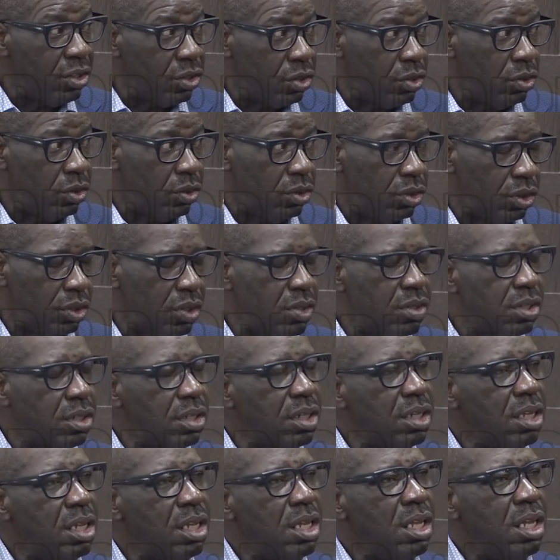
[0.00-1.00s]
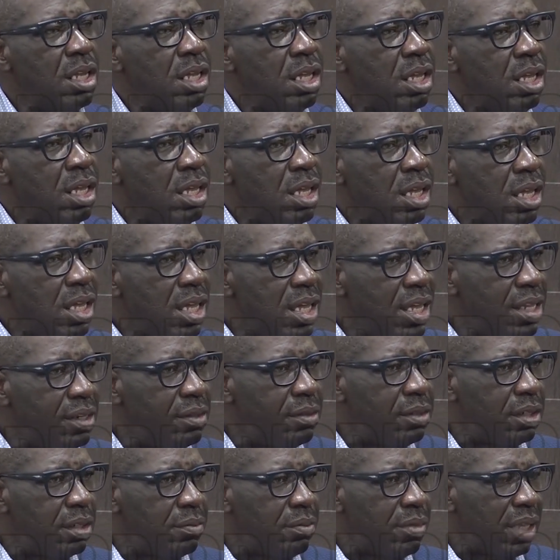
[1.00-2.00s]
institutions,
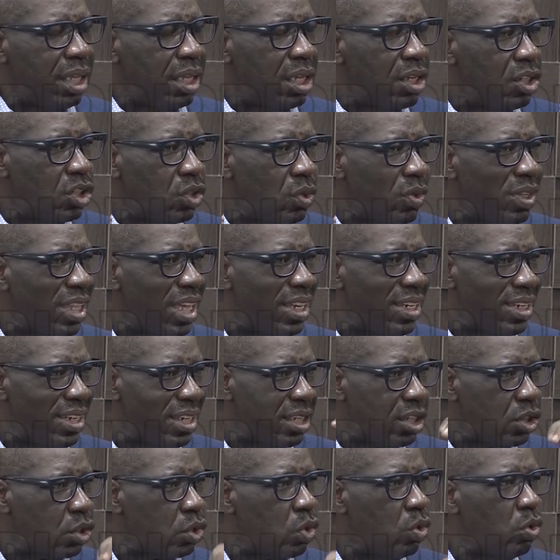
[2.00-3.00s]
is making sure that this